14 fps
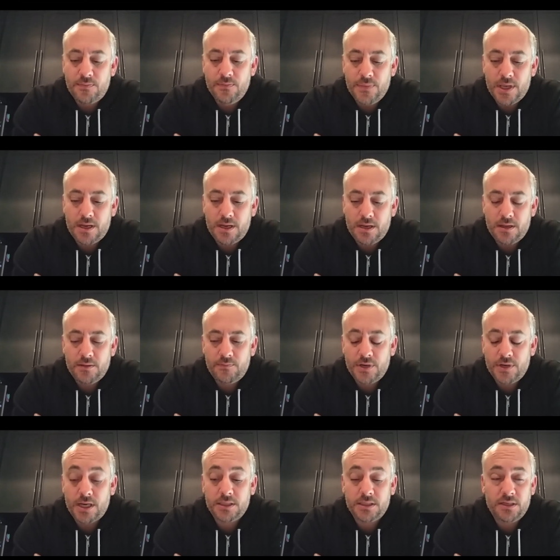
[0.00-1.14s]
uh,
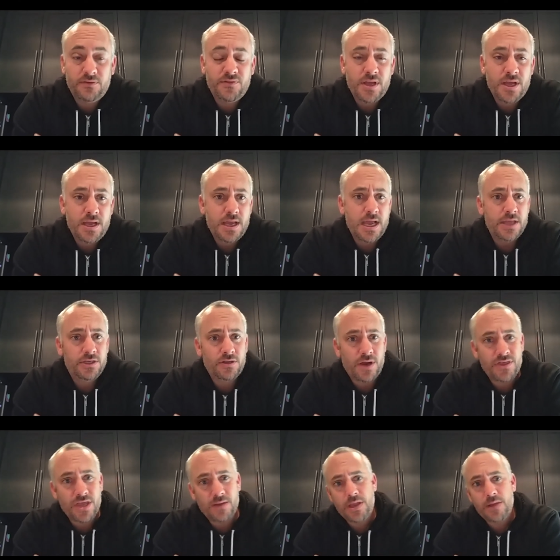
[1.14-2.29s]
productive and so i
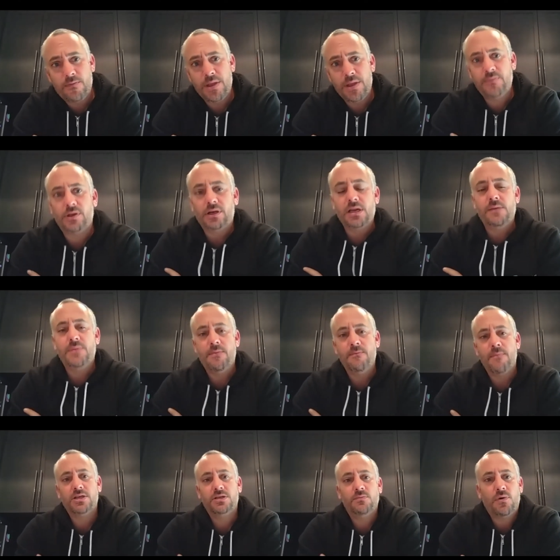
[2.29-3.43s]
think pe- people are going to be
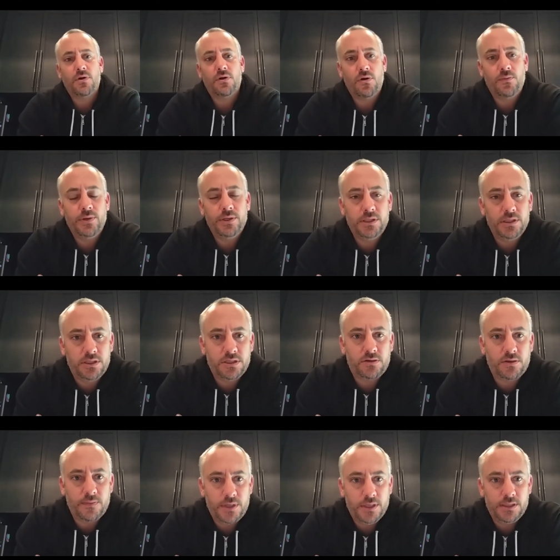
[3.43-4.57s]
much more open to
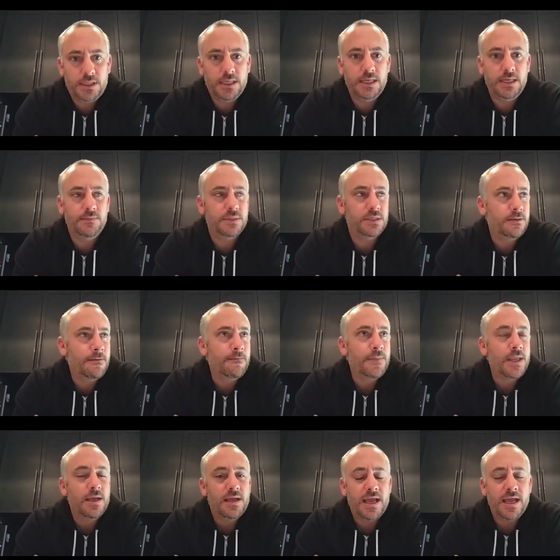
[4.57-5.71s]
distributed teams
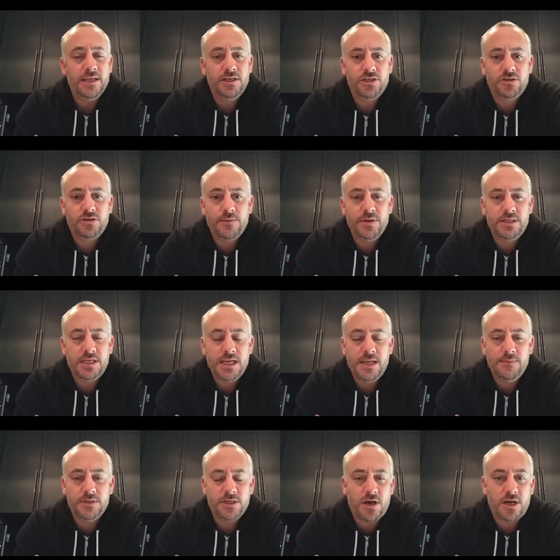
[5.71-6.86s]
and distributed
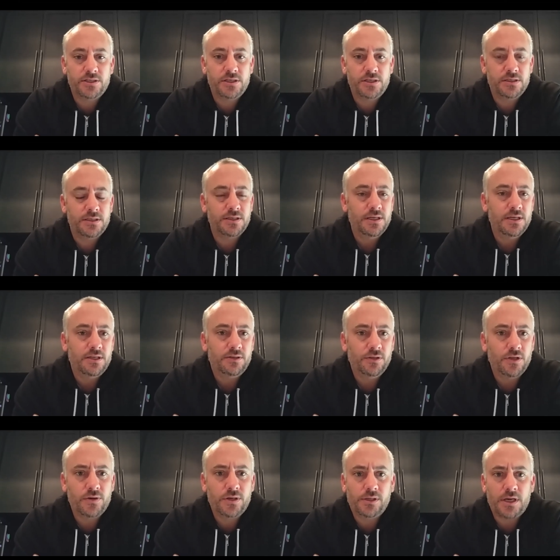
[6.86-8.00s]
teams not just
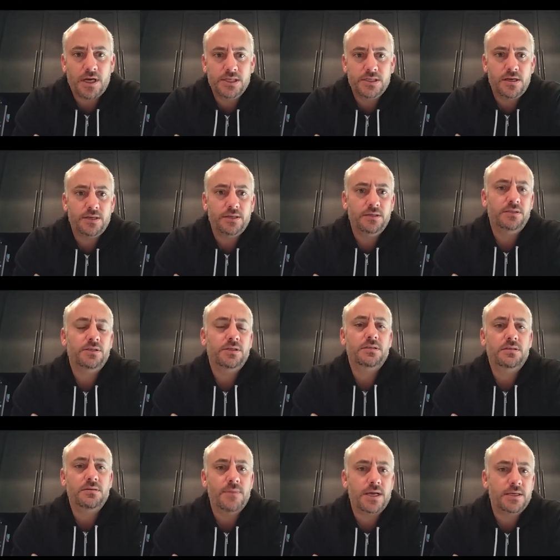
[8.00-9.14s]
localized not
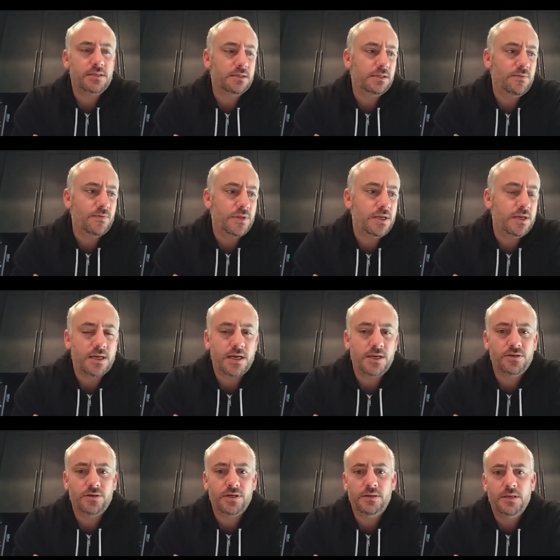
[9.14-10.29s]
just domestically within a
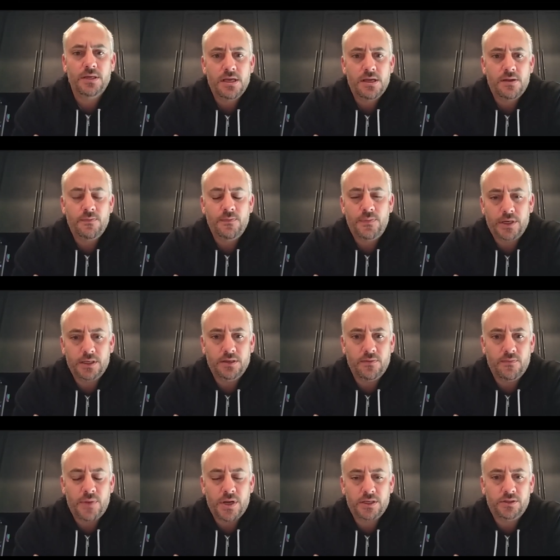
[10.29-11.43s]
country but
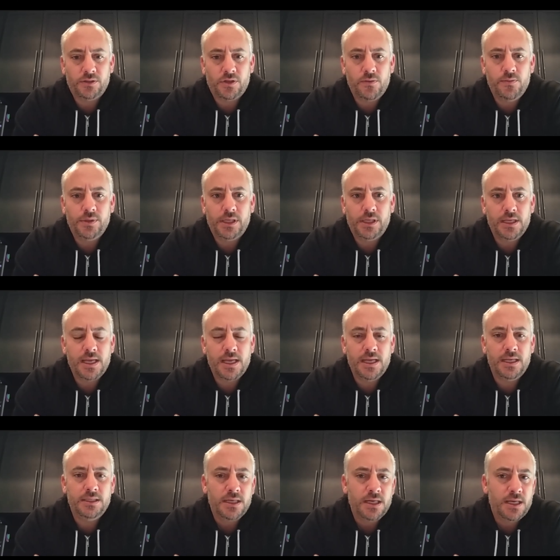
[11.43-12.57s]
but globally
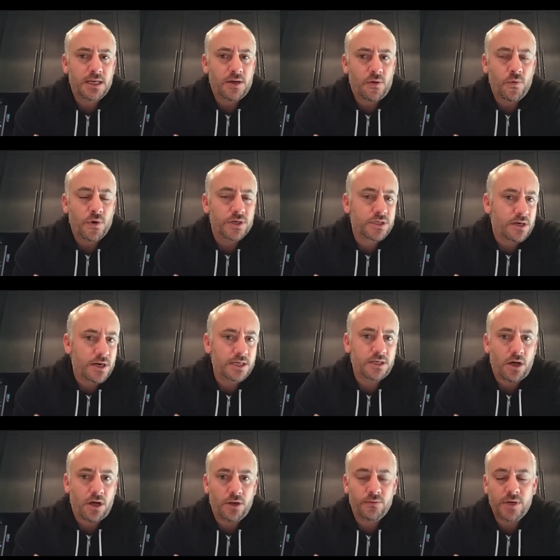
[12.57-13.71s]
and we're starting to
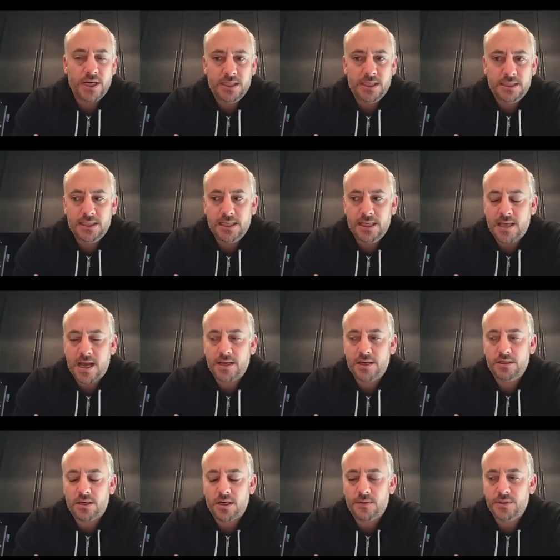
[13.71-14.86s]
already see that
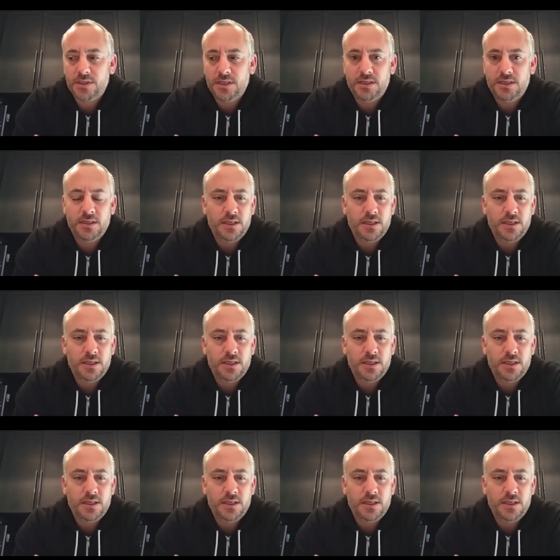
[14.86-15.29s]
adoption